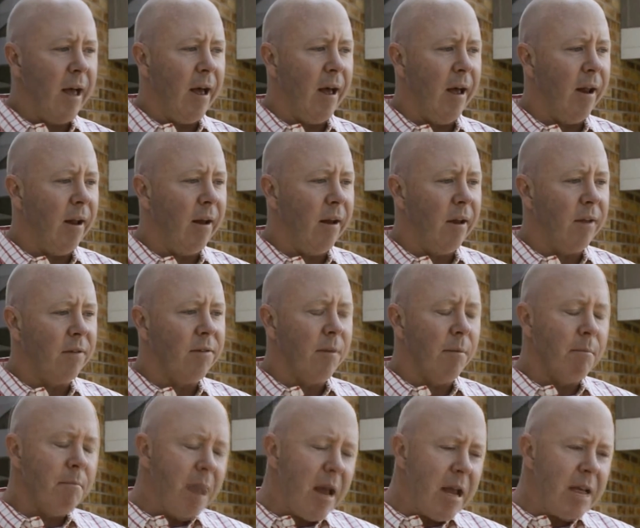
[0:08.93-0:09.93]
and
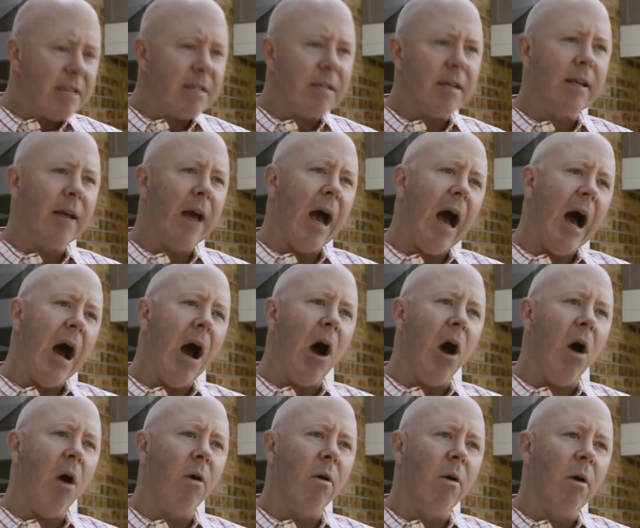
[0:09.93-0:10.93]
it's amazing
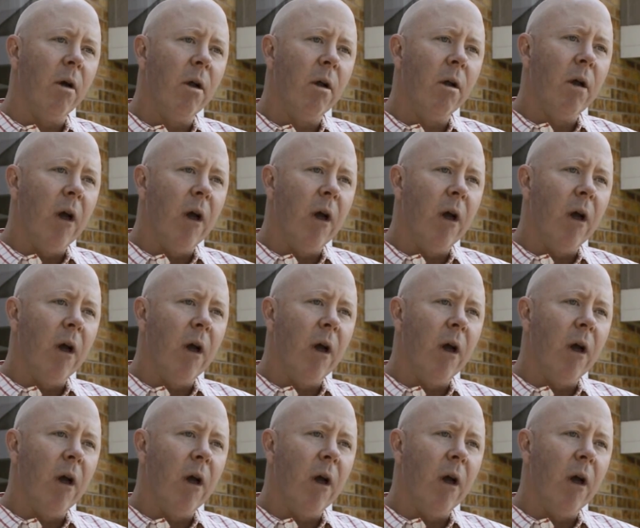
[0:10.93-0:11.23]
how